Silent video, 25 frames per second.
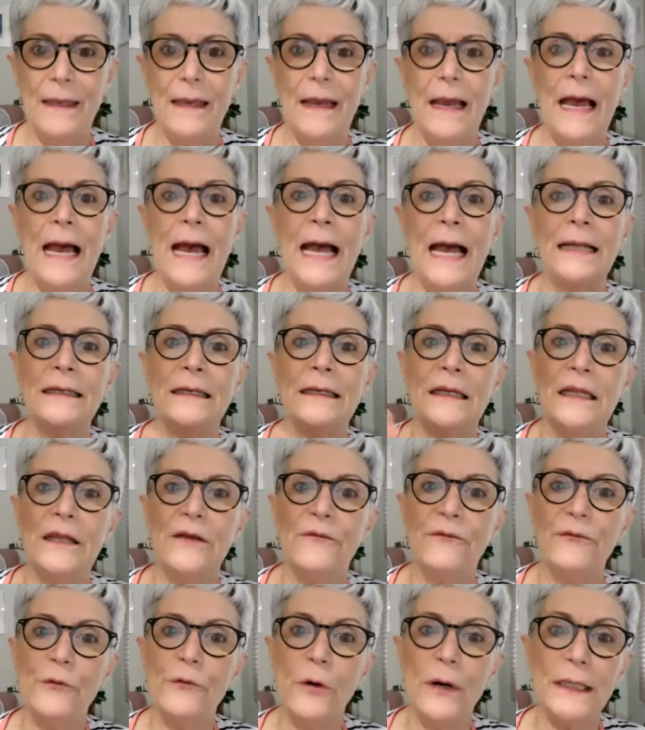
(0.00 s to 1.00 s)
And
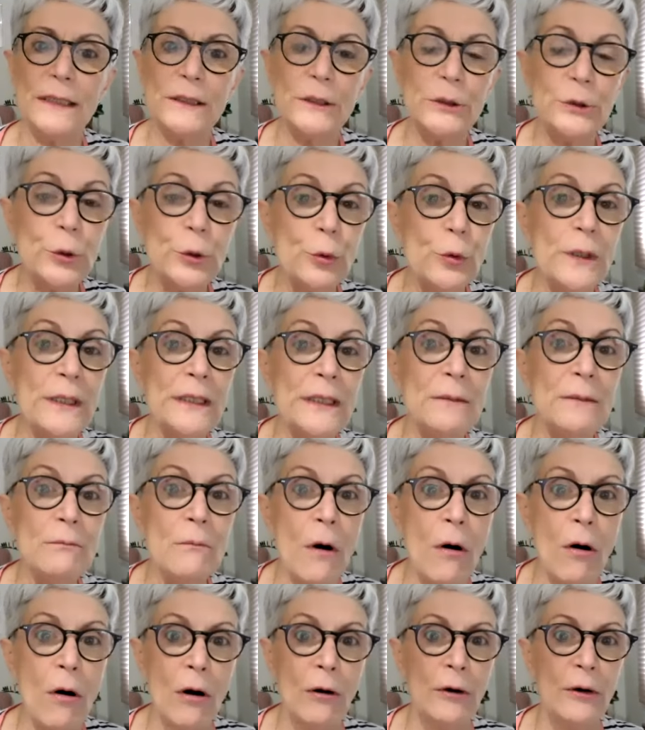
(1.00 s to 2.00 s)
if you are doing
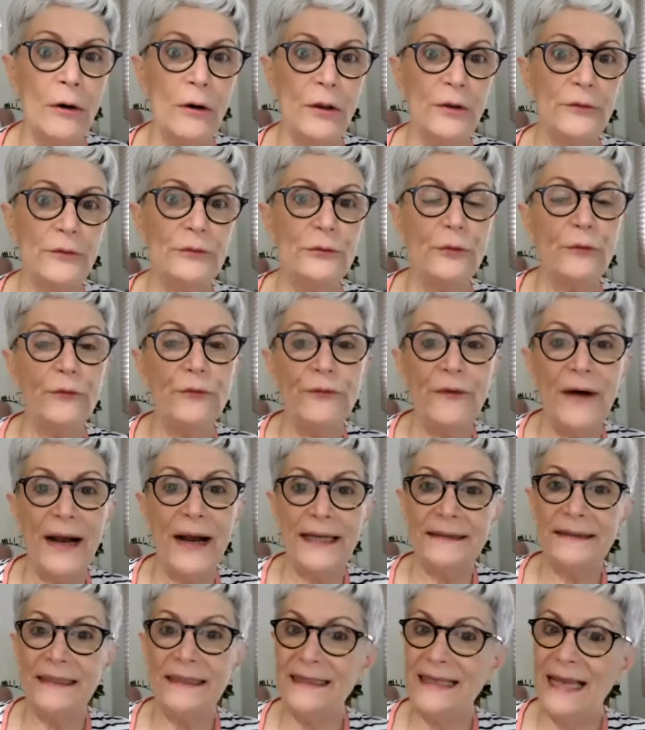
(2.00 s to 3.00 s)
more to
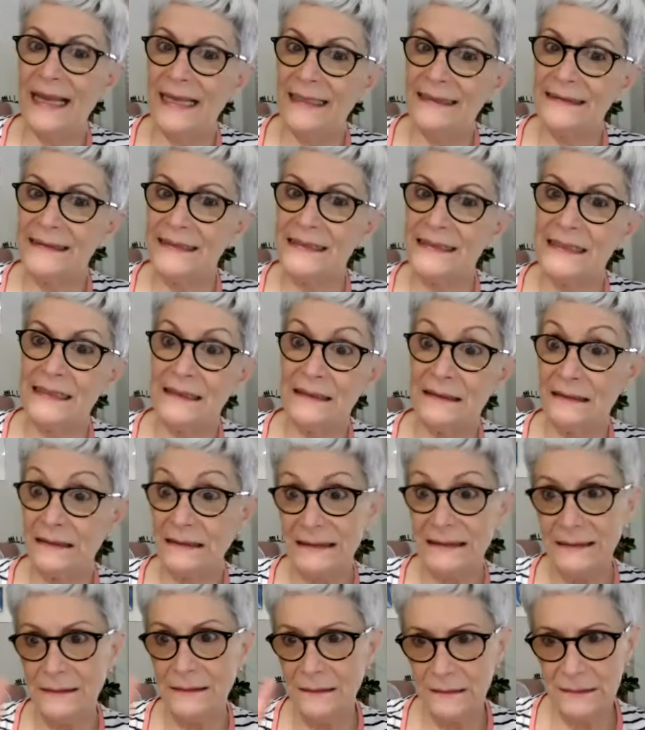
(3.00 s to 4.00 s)
fight against,
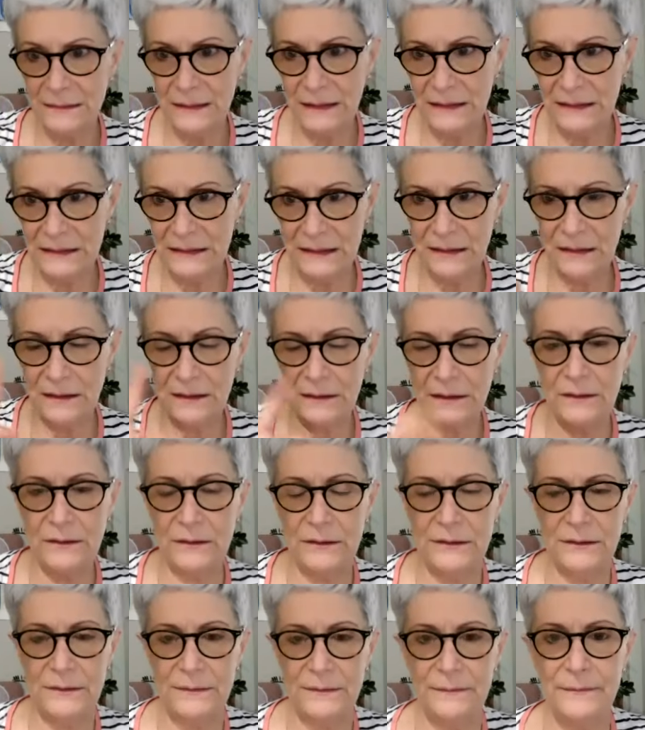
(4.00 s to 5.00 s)
it's not good.